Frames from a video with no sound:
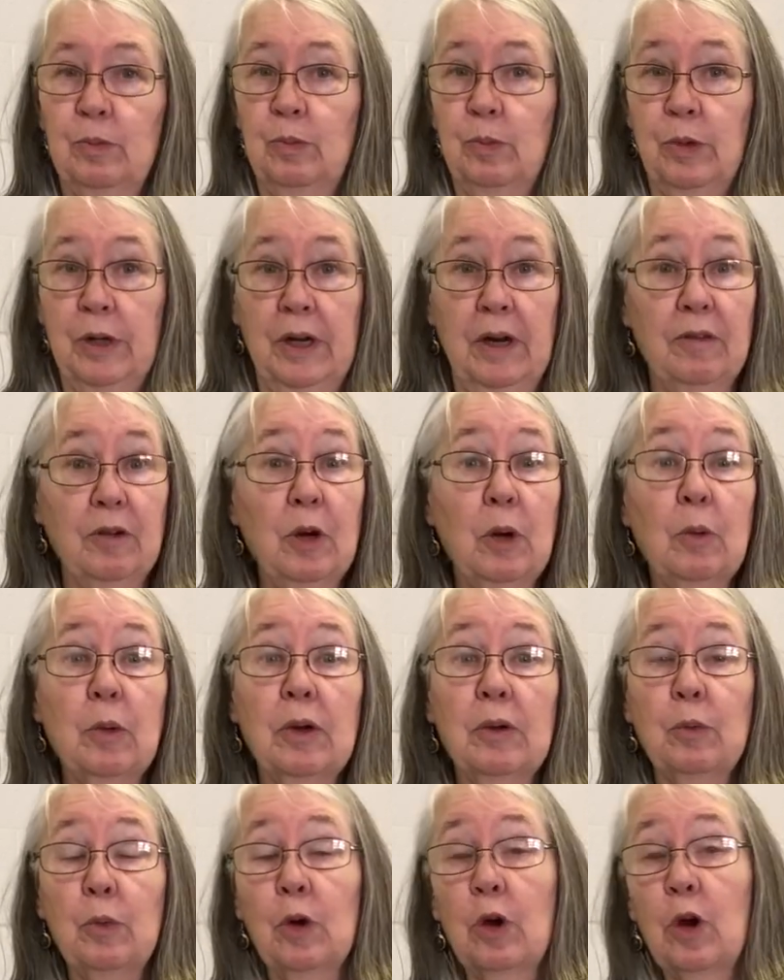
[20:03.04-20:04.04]
We never know
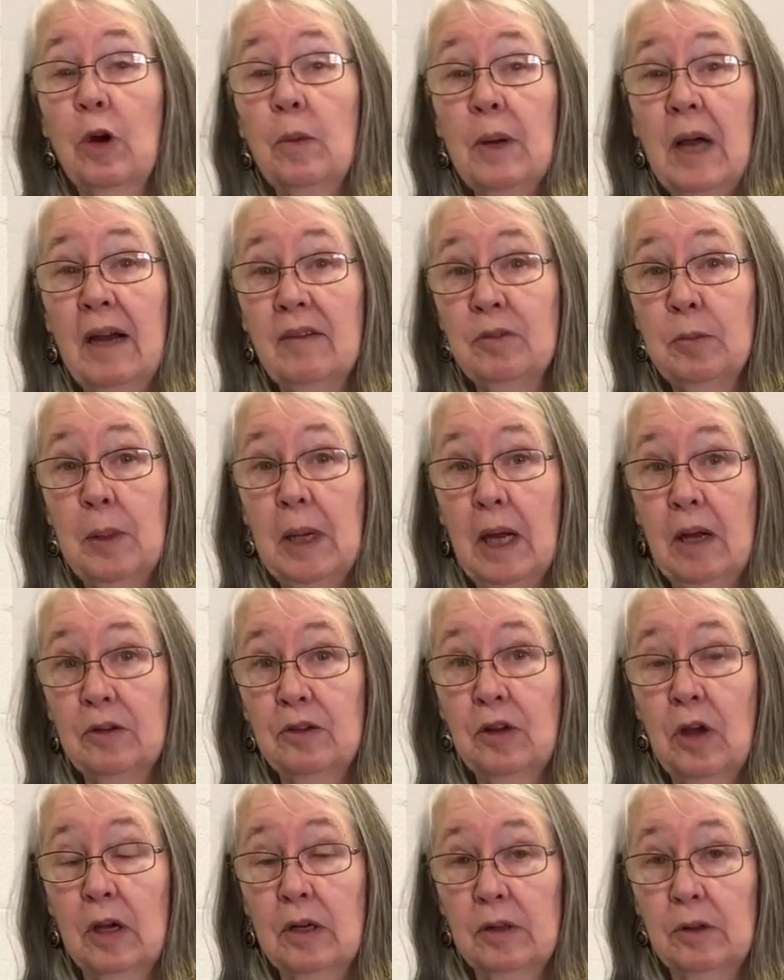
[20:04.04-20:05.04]
when we're going to have to be
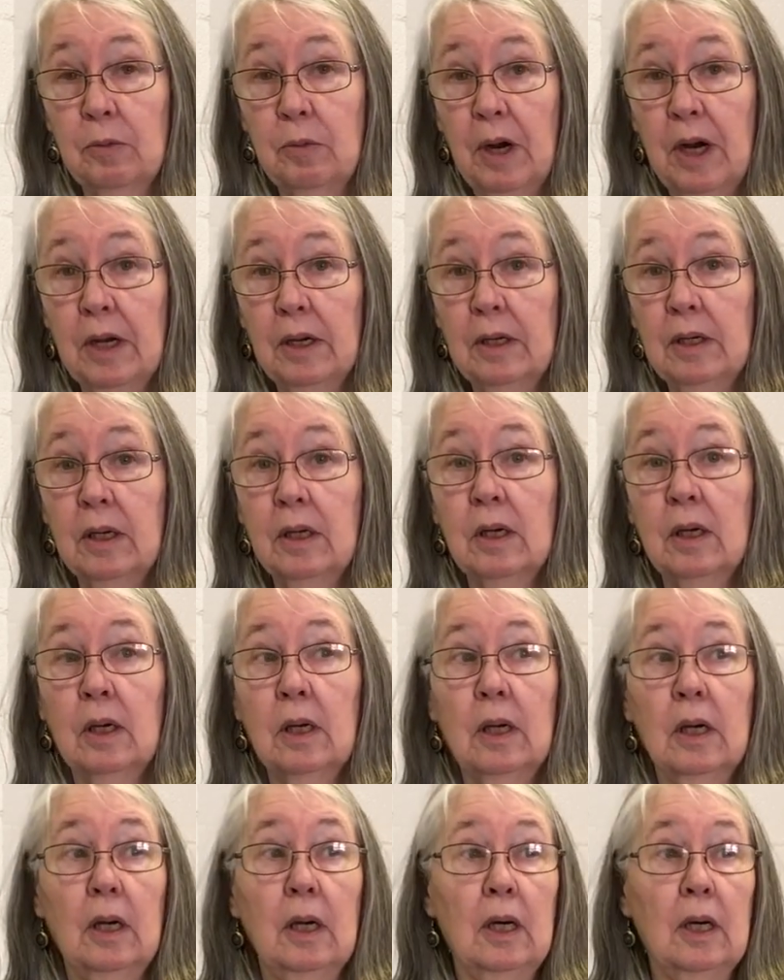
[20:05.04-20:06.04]
outside in the rain.
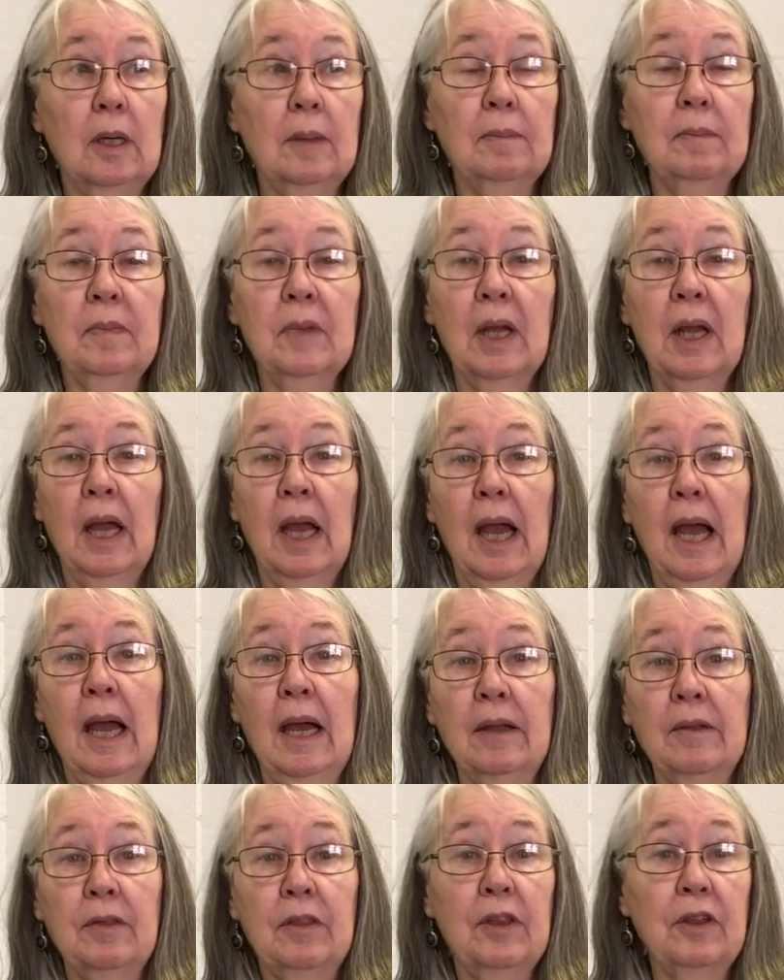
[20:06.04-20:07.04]

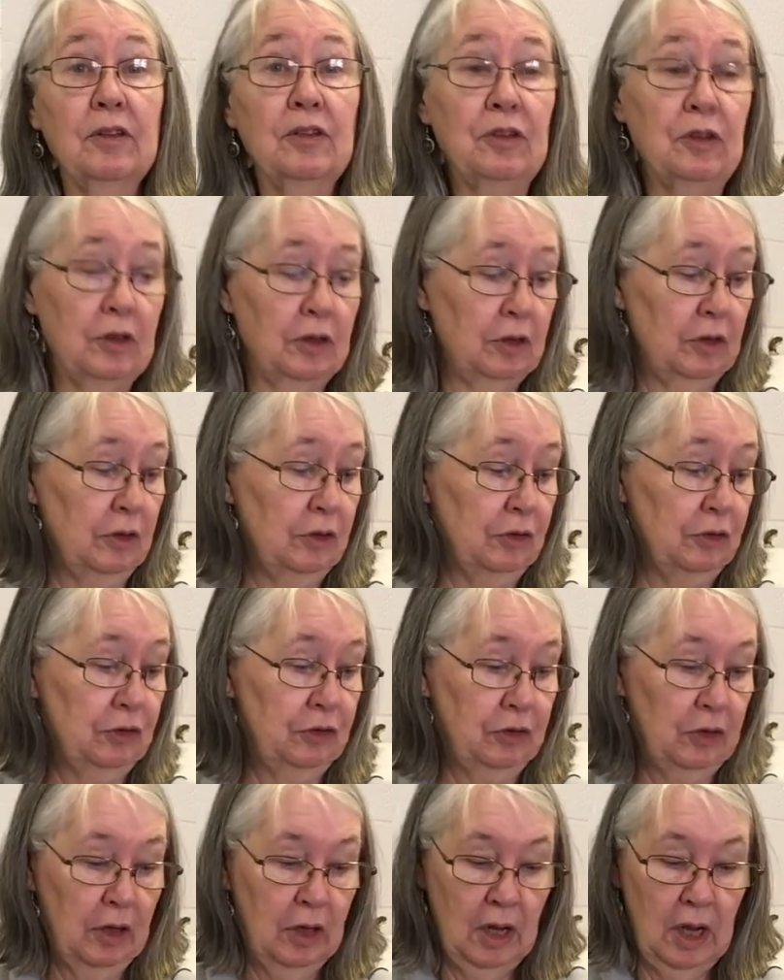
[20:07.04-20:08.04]
And this
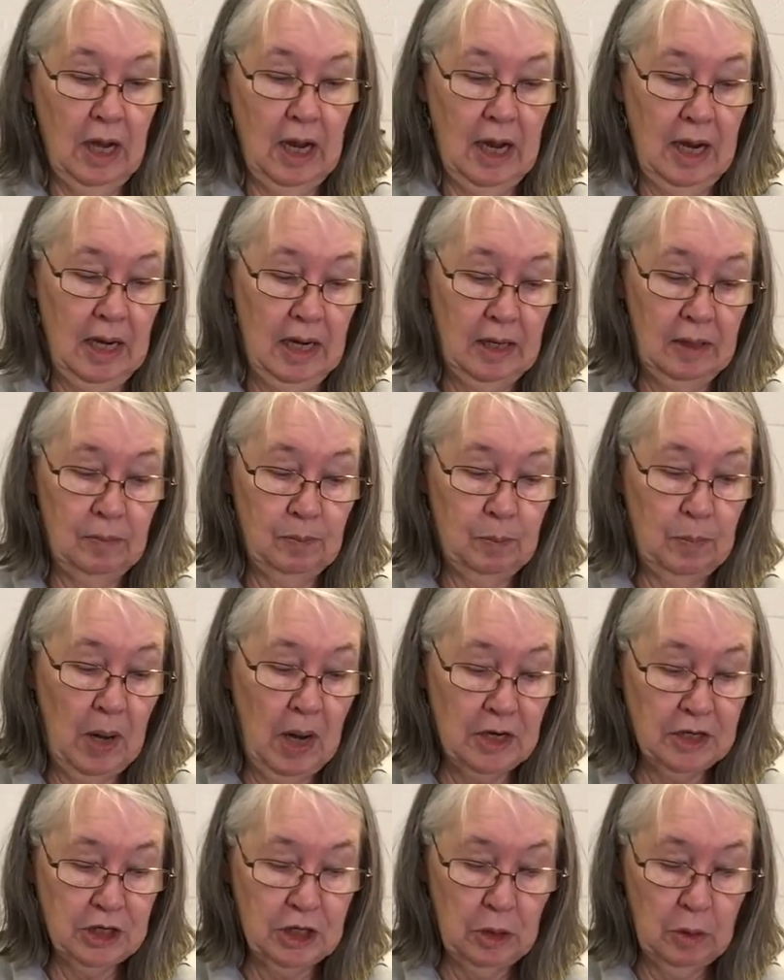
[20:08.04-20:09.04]
is a
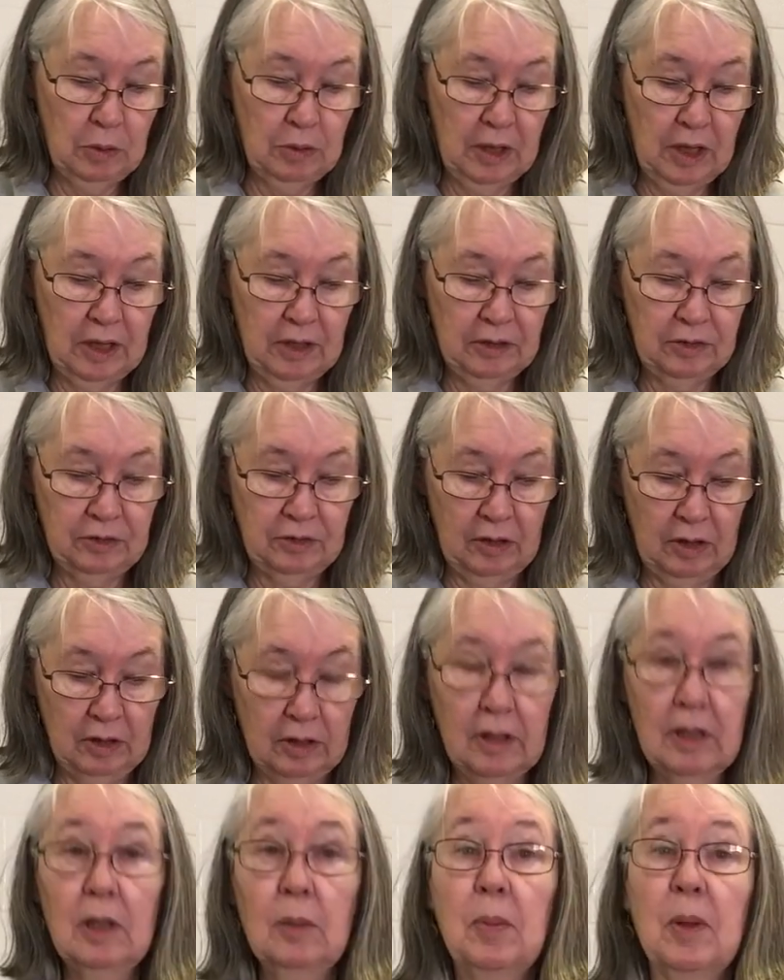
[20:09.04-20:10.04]
poncho that is a
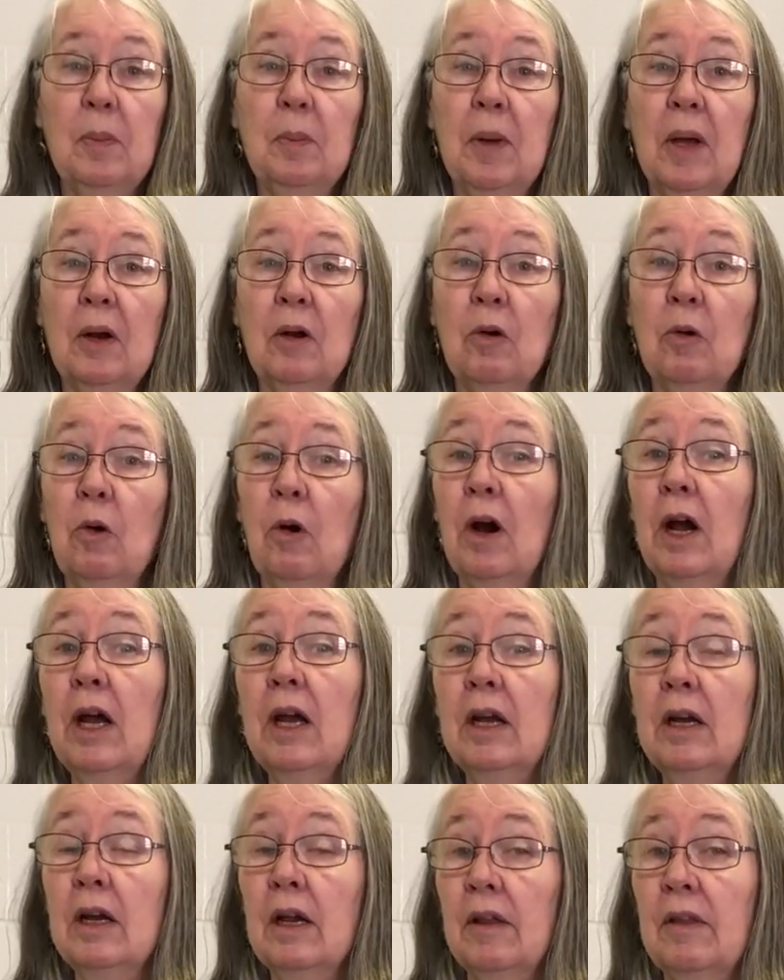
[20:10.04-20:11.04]
little bit better
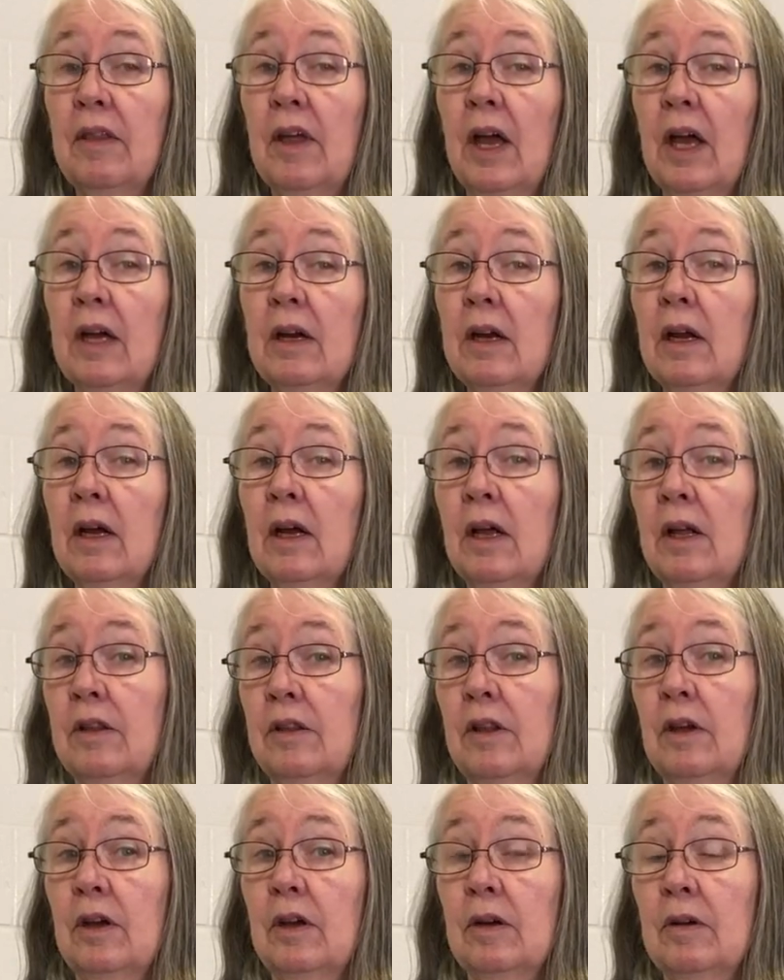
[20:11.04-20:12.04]
grade than
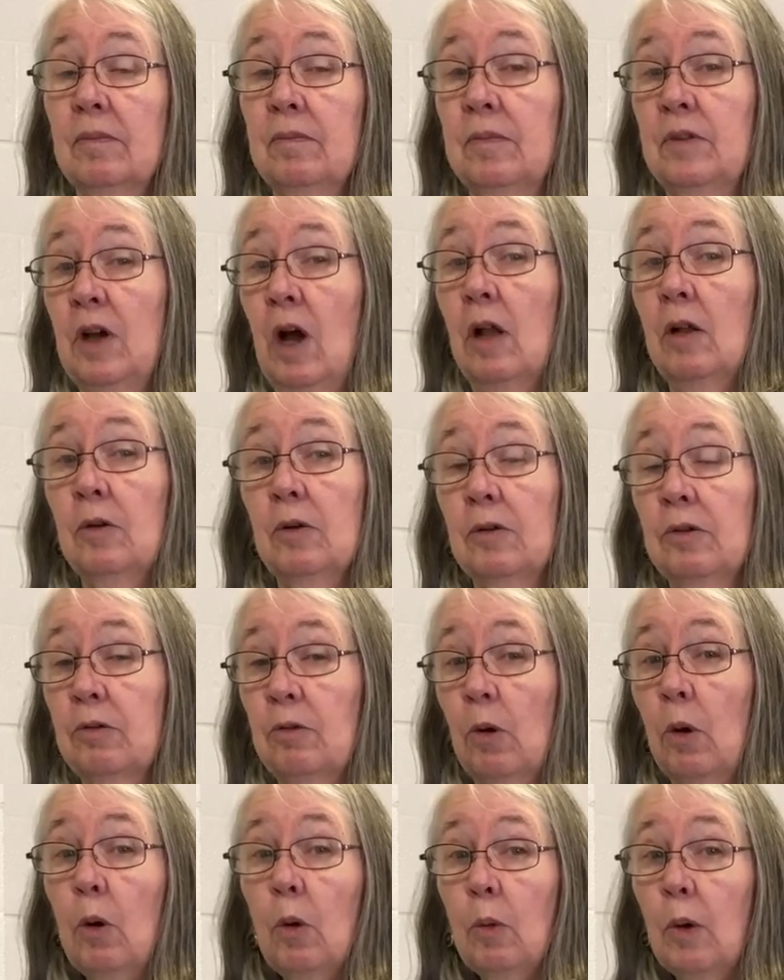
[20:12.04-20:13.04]
the dollar
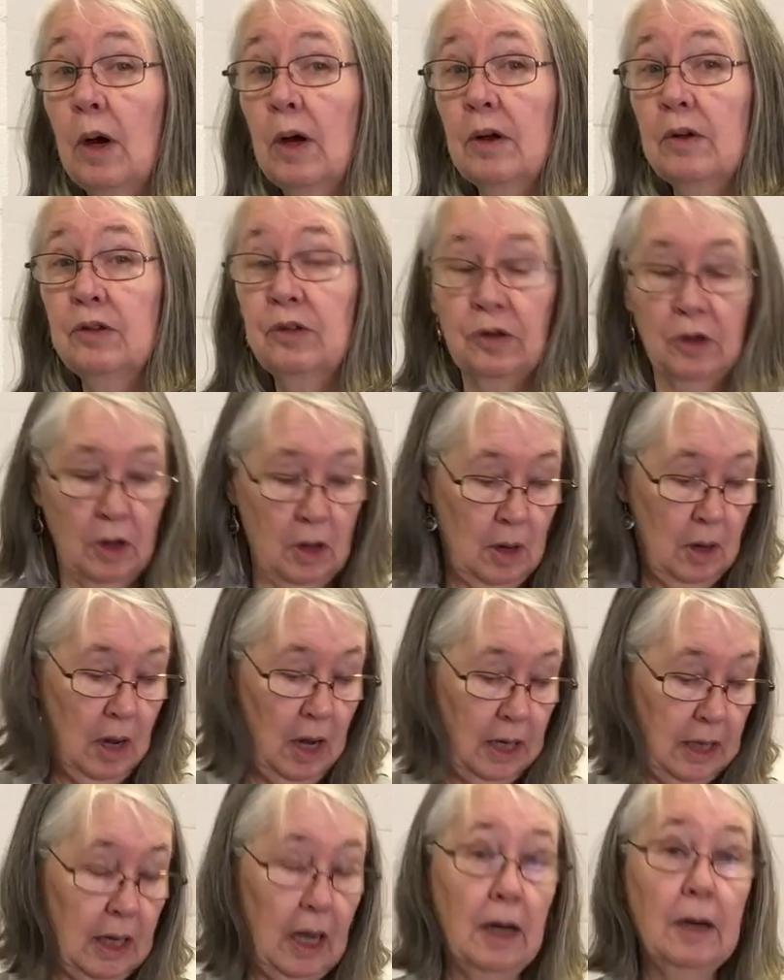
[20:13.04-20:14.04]
throwaways.
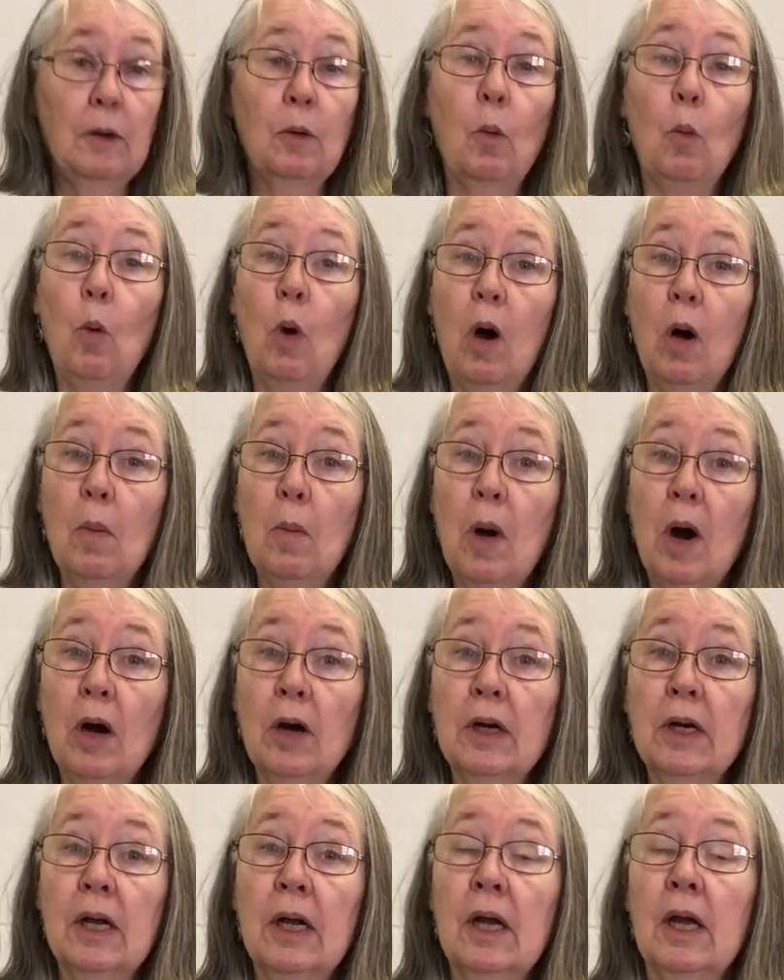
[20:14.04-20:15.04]
I got it at
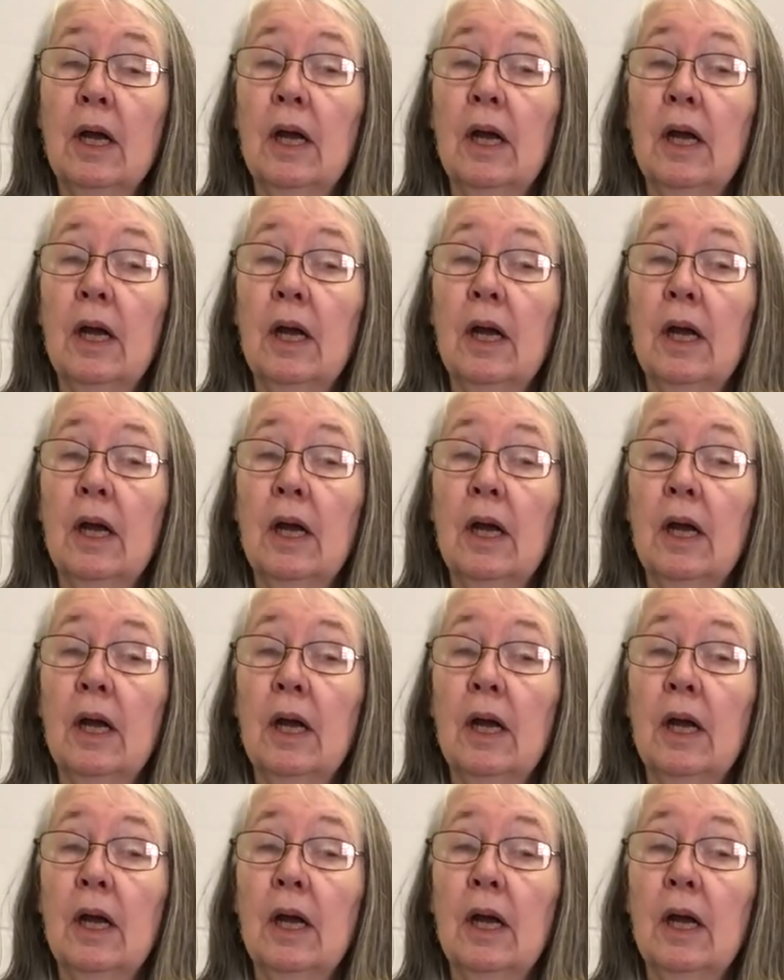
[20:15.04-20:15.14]
Walmart.